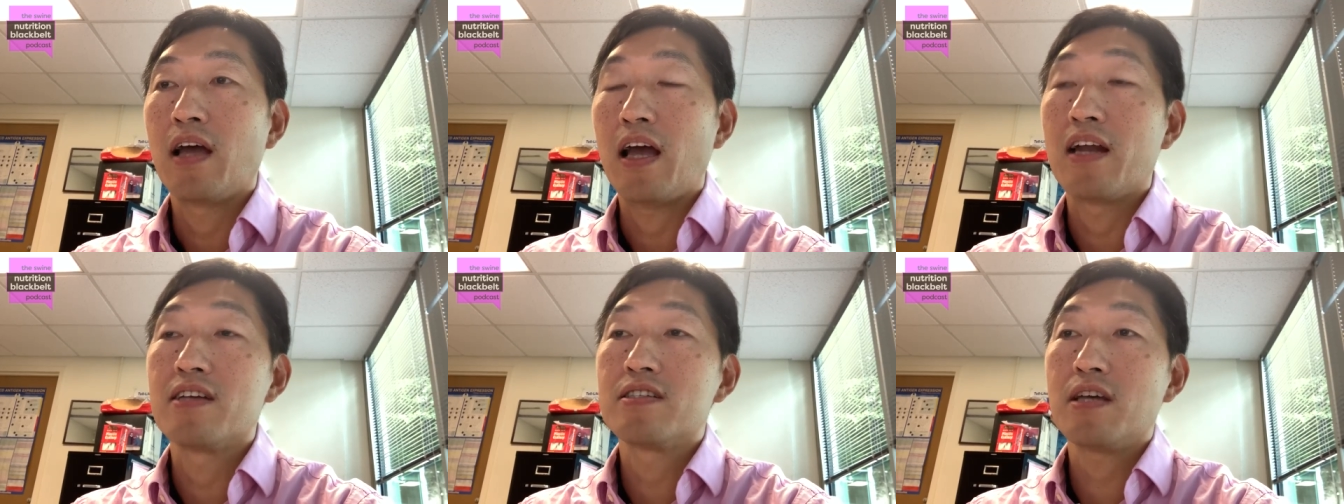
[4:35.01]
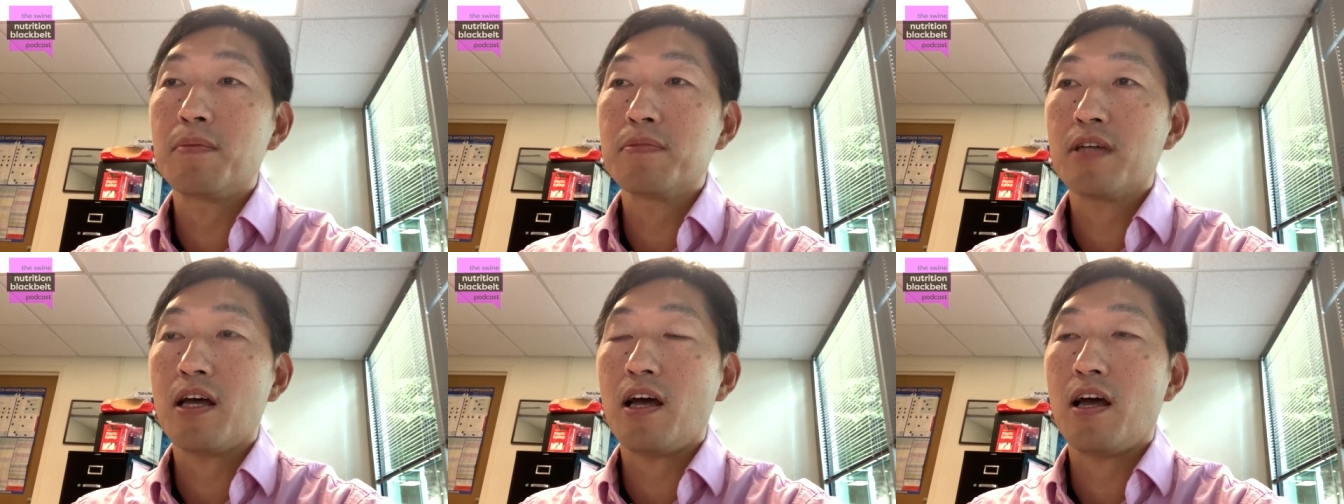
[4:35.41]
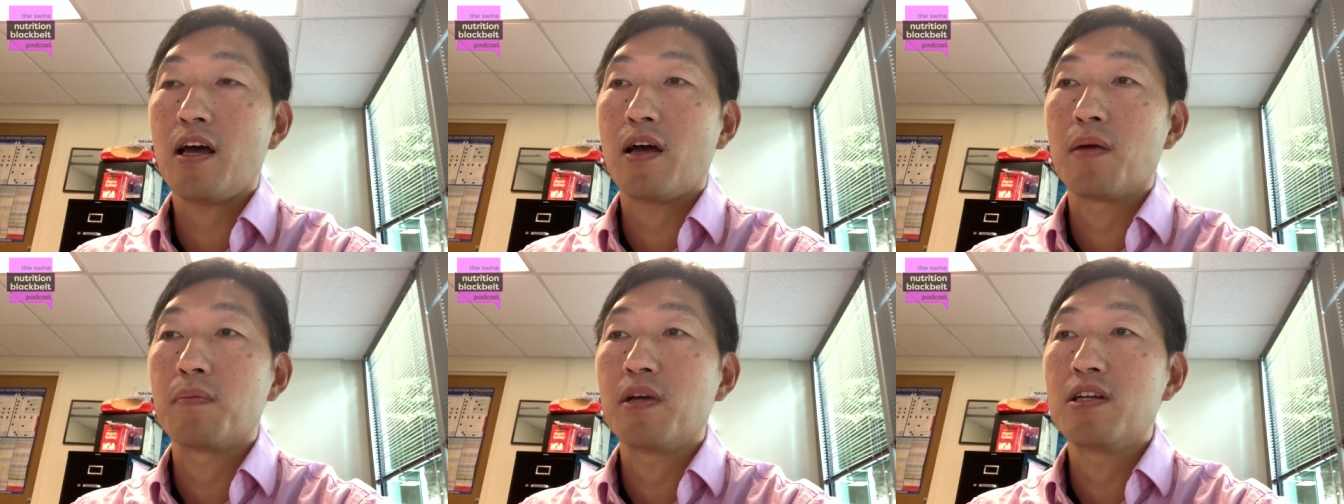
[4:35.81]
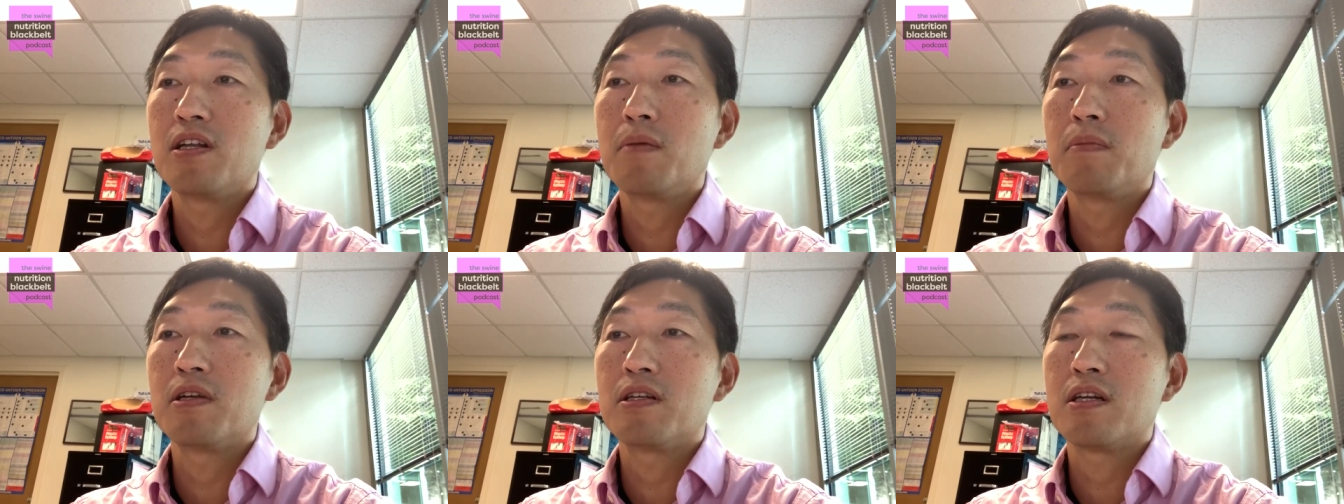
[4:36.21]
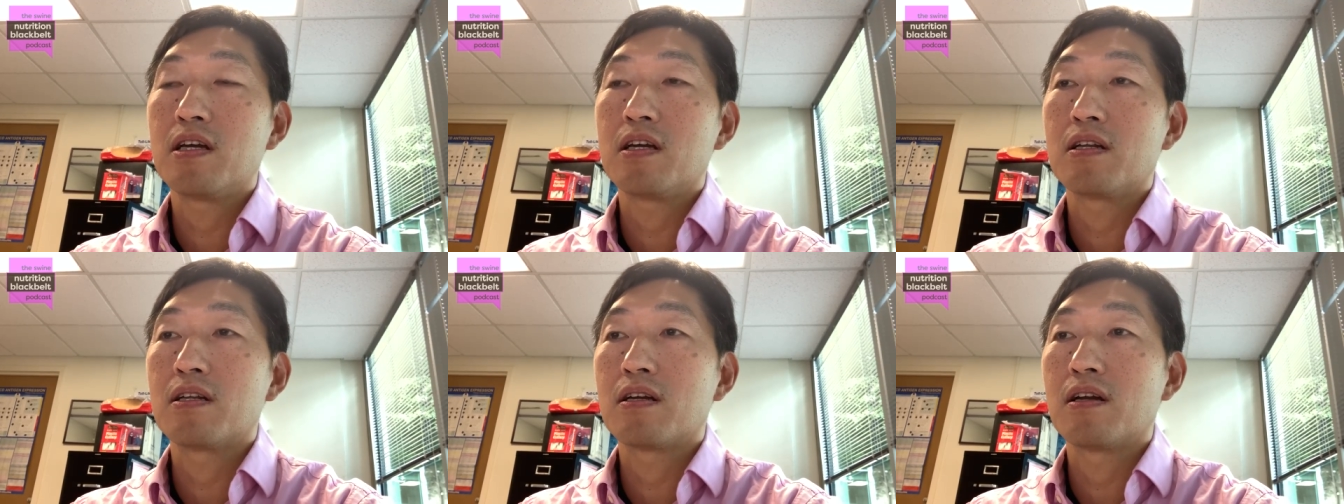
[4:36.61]
At the same time, it
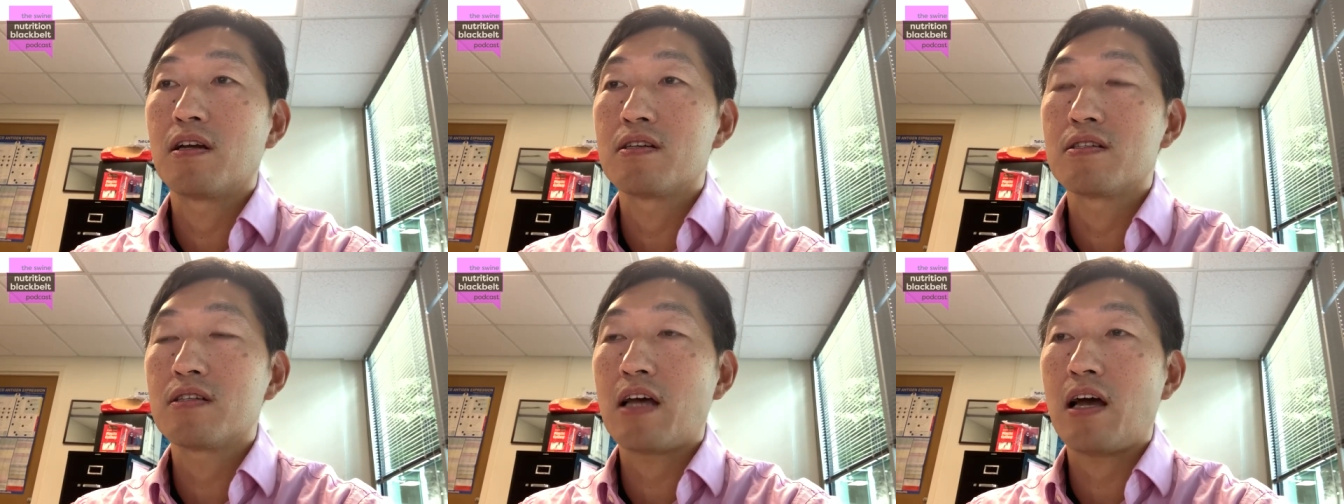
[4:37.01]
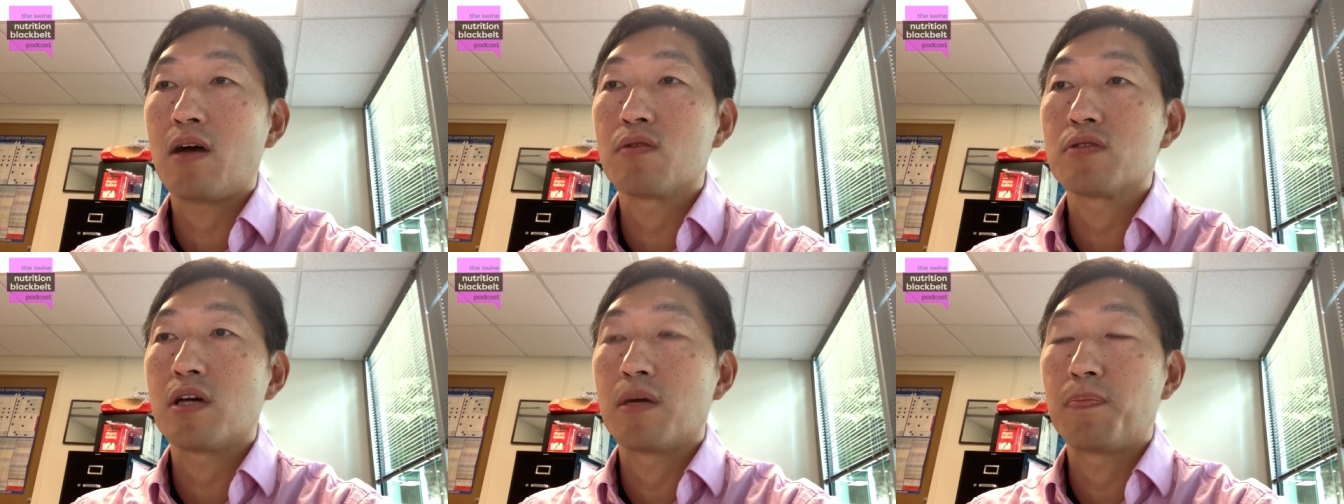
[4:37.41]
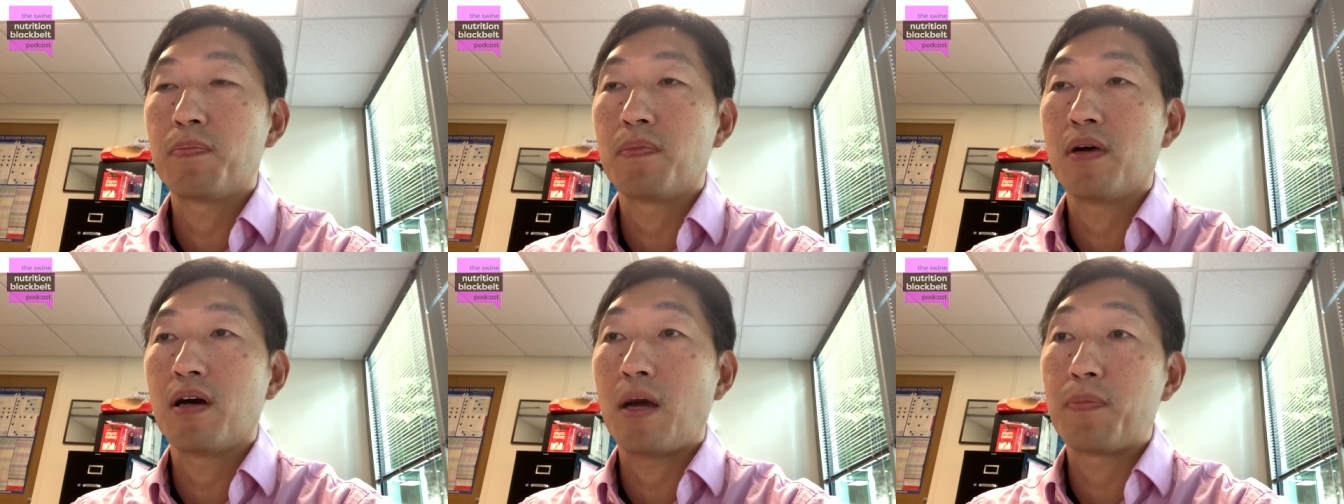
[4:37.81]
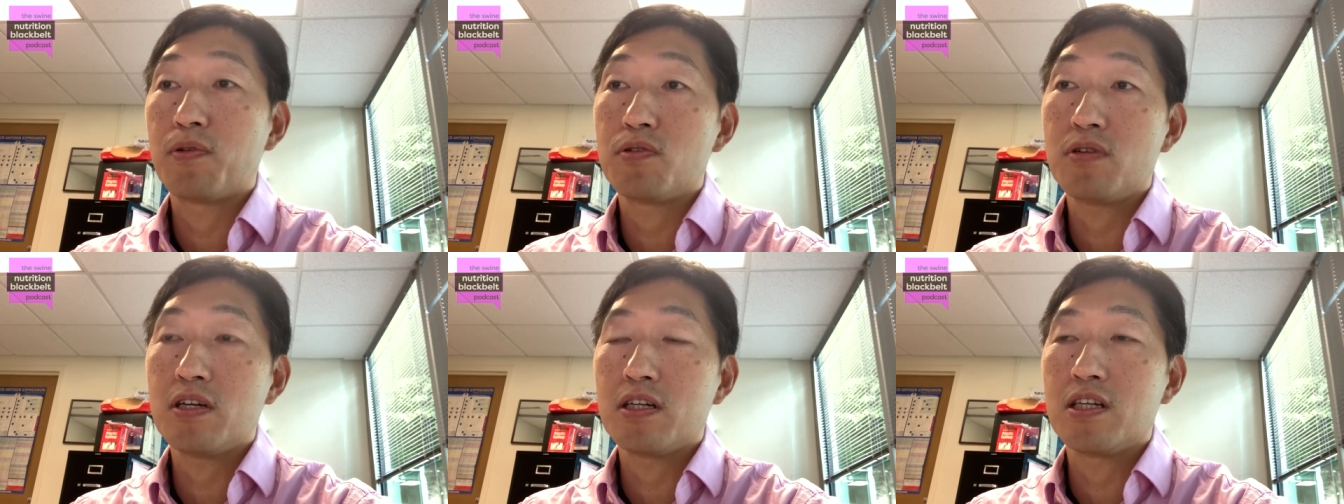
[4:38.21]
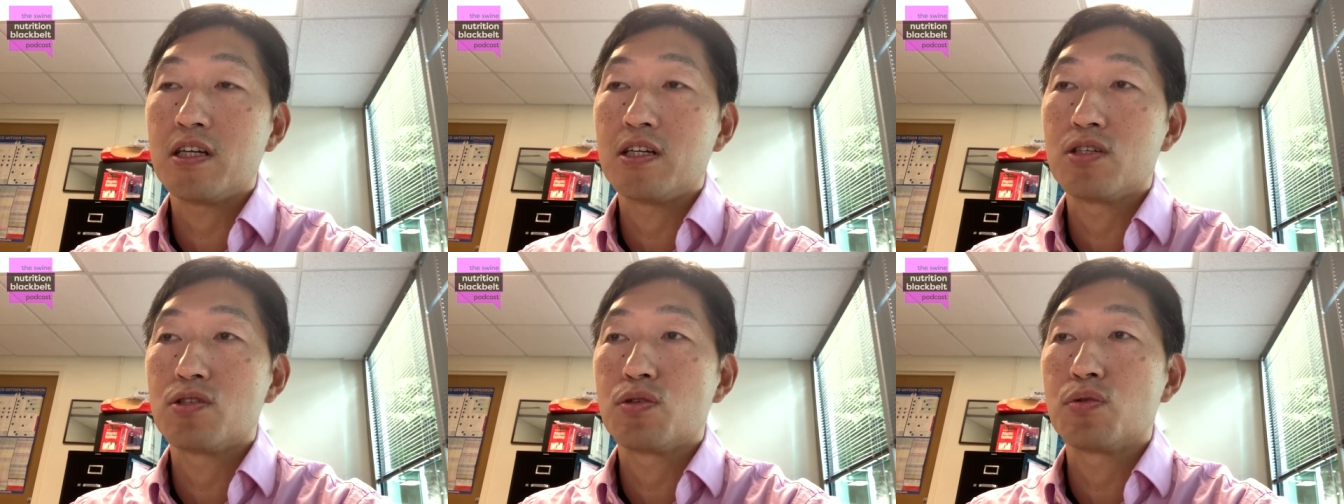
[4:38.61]
limited the cell's
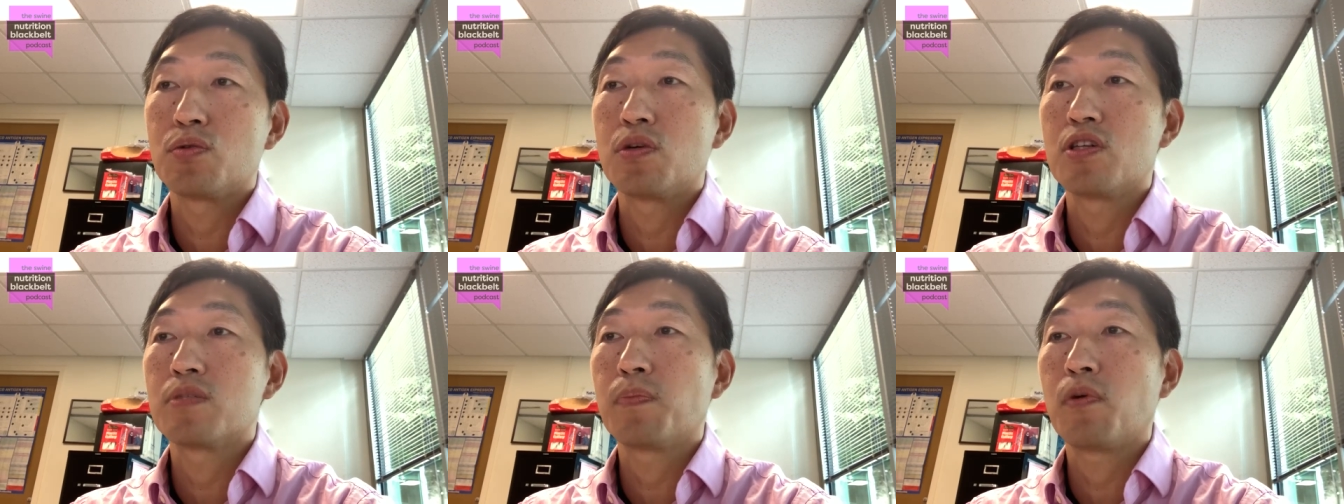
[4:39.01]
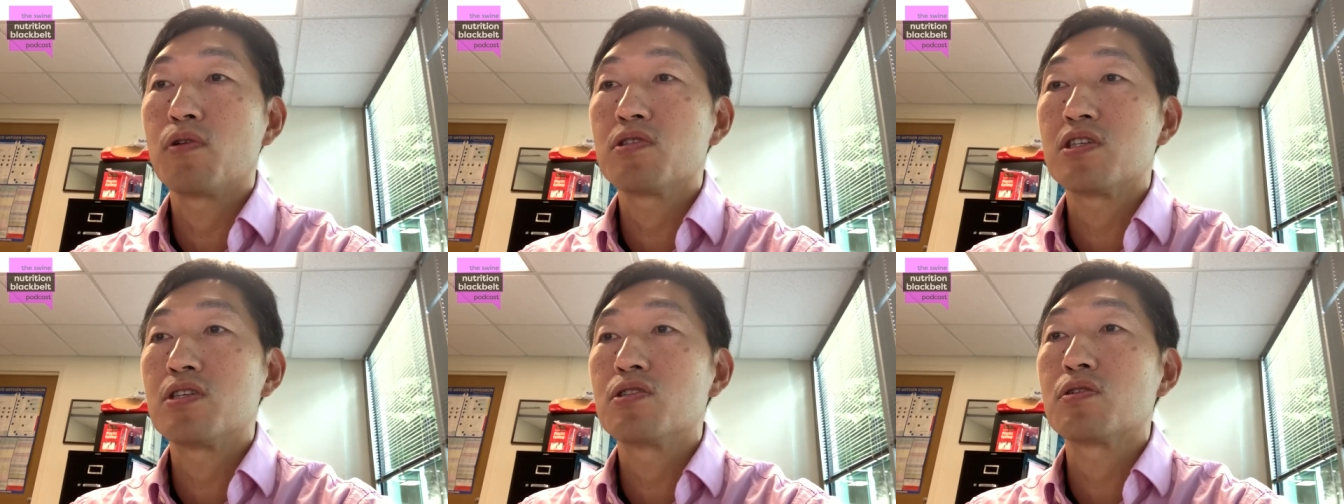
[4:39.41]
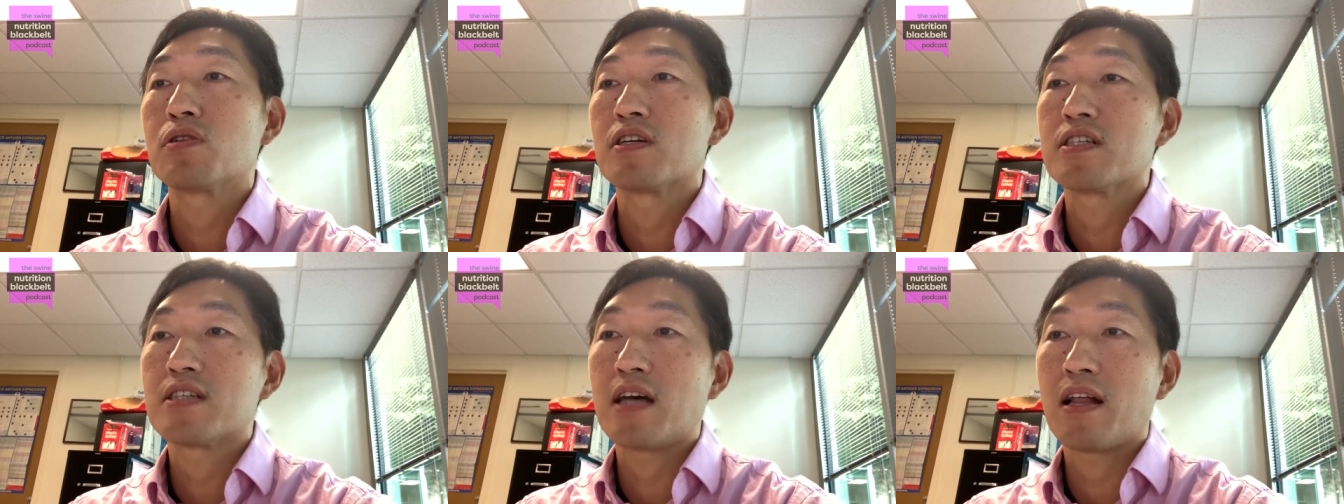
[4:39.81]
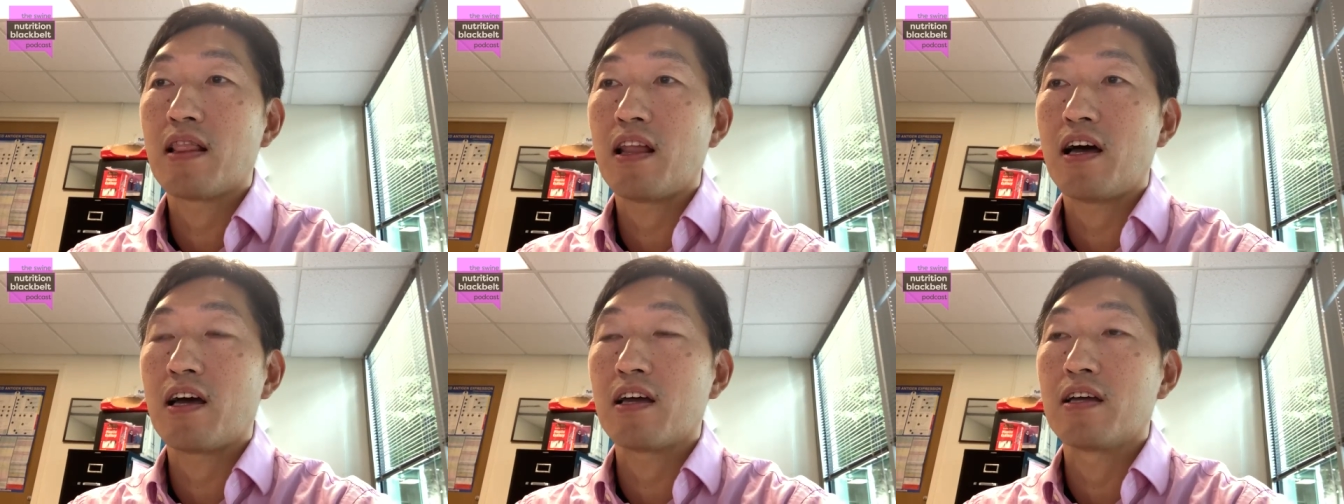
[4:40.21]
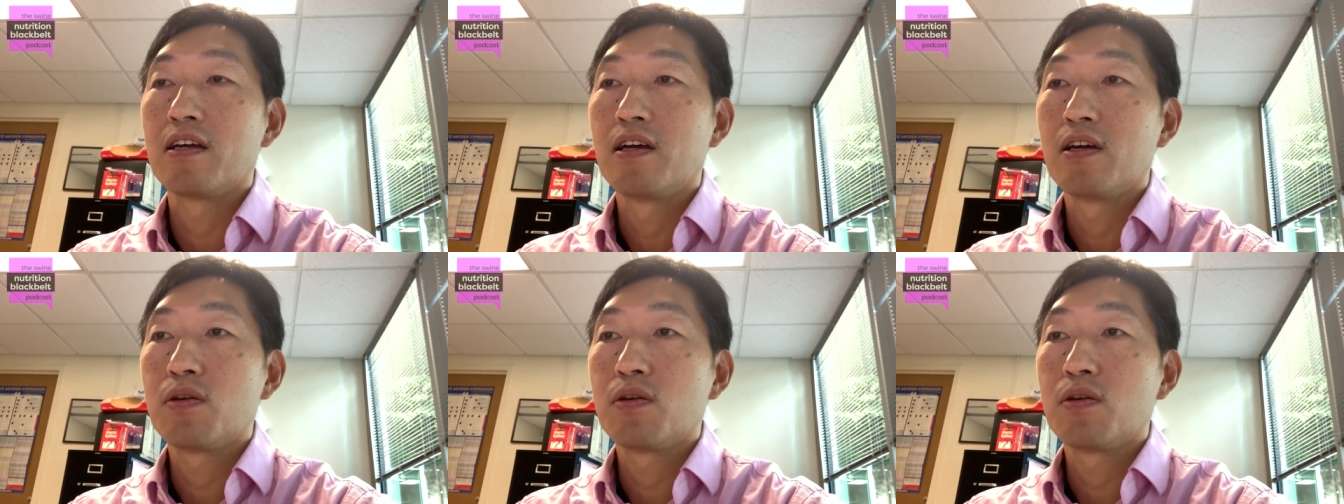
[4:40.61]
opportunity to exposing to the sunlight,